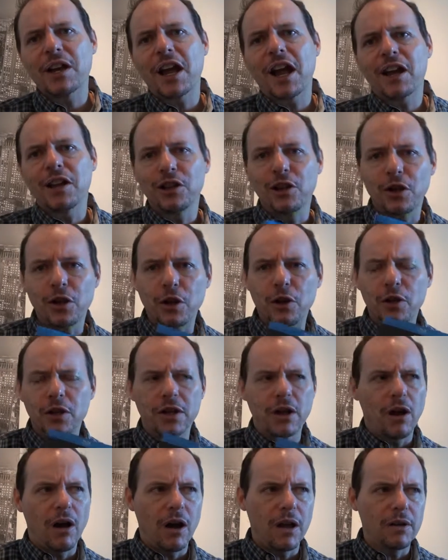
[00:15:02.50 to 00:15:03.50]
kind of look
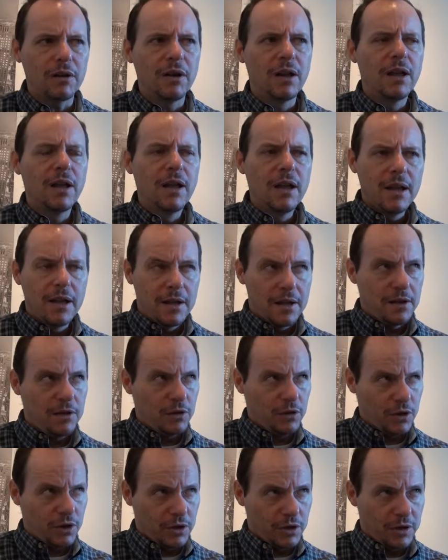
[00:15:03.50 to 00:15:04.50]
early on, you know,
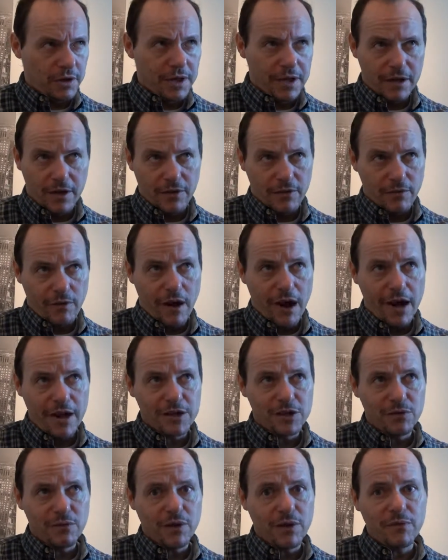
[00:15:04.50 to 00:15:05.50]
looking under her
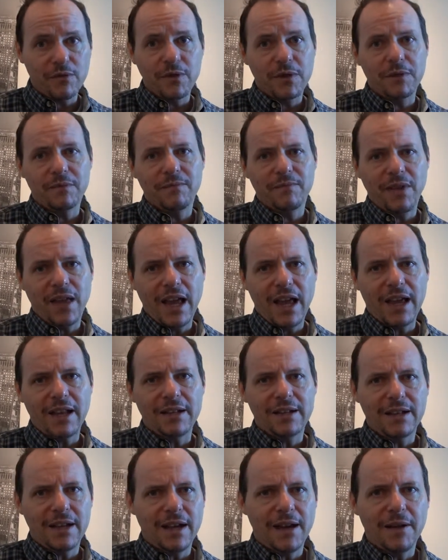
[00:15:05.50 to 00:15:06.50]
eyes or whatever,
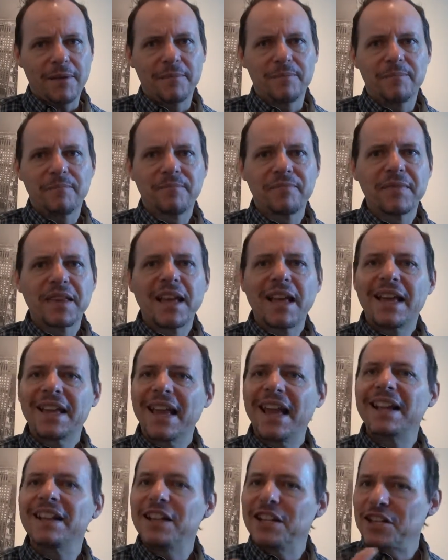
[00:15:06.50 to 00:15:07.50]
and
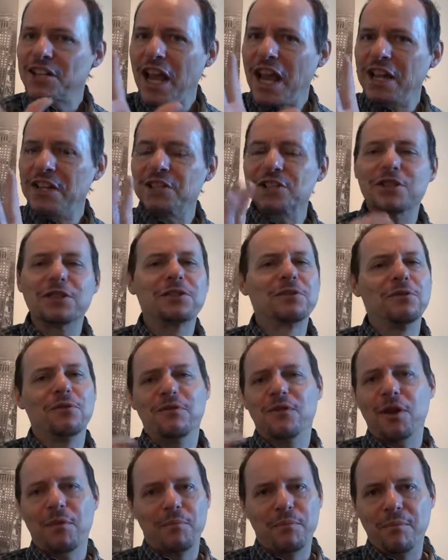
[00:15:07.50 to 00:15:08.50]
again, it changes to a
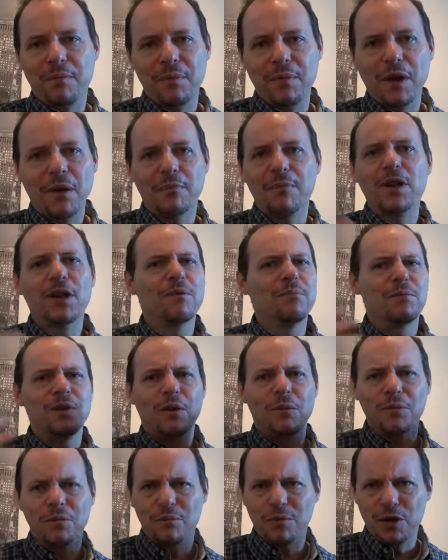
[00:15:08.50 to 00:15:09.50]
very, you
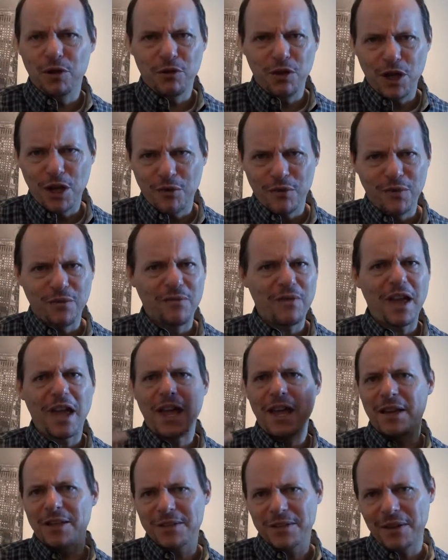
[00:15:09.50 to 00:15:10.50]
know, the beauty of the
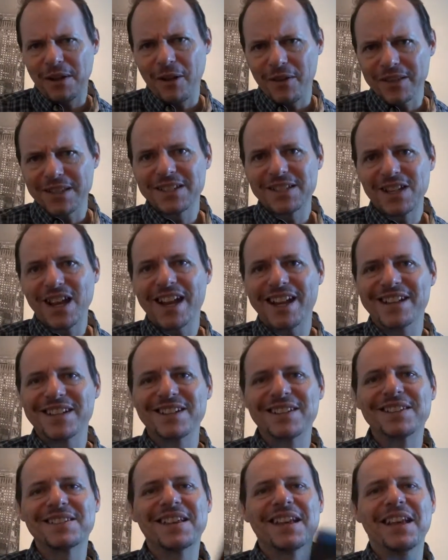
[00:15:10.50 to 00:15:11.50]
face and all this
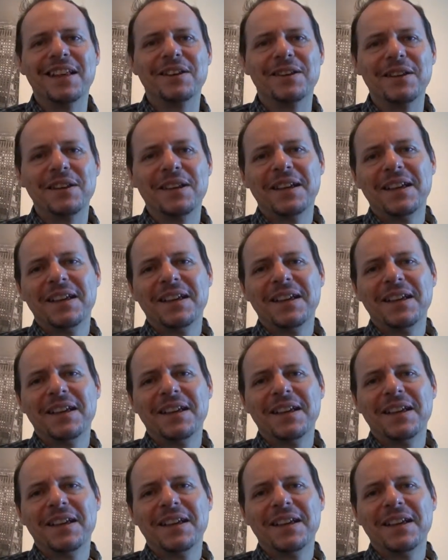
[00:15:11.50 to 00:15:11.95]
changes, and